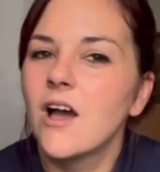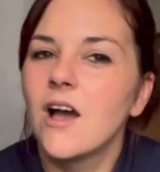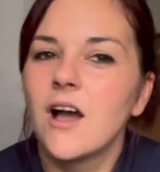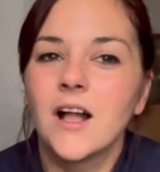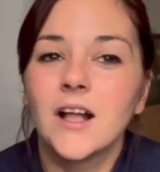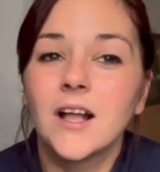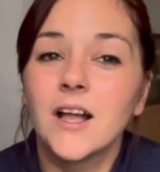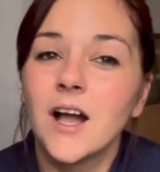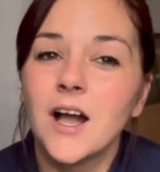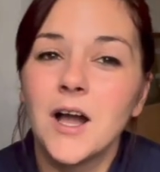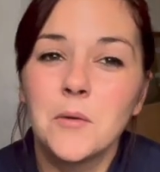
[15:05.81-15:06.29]
I
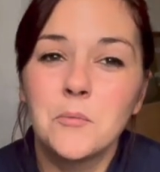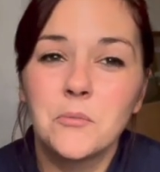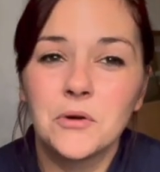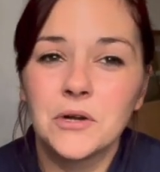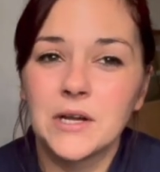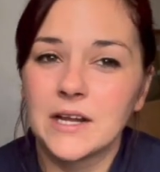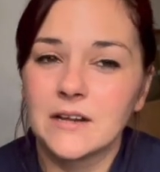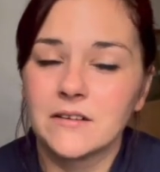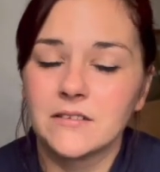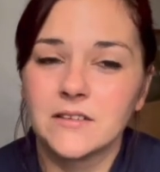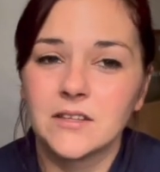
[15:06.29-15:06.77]
can't
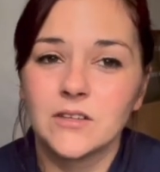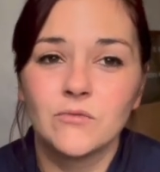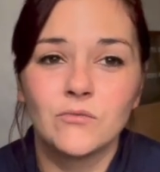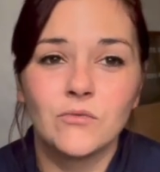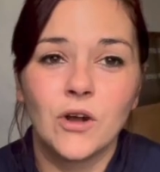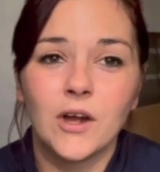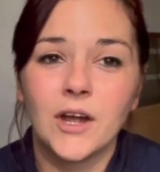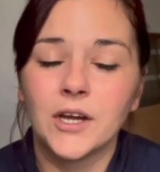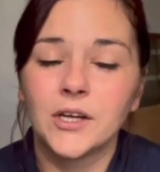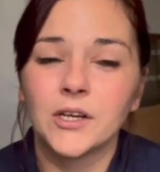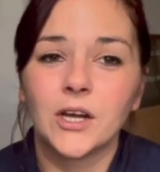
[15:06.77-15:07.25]
pronounce it
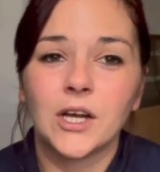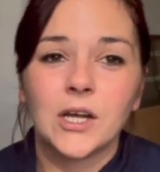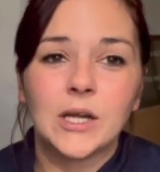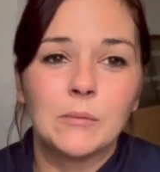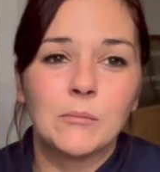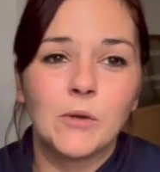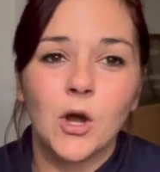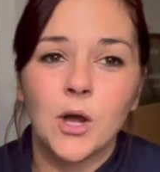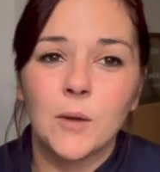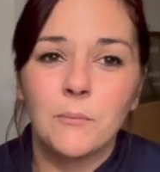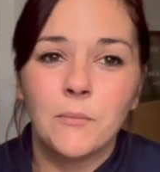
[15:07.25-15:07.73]
right, and I
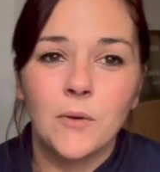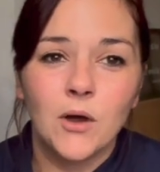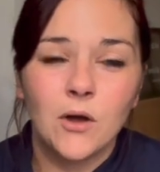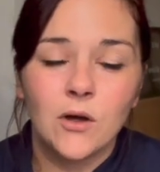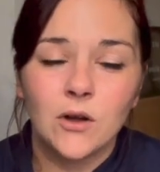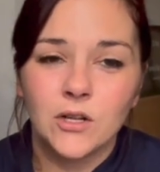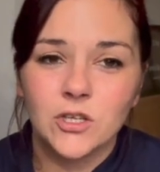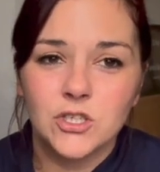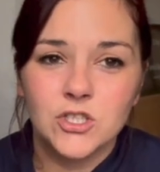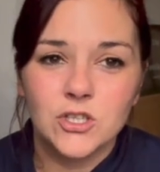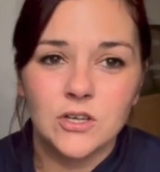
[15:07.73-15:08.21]

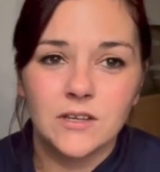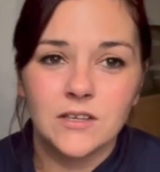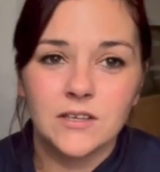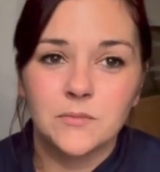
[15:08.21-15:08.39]
apologise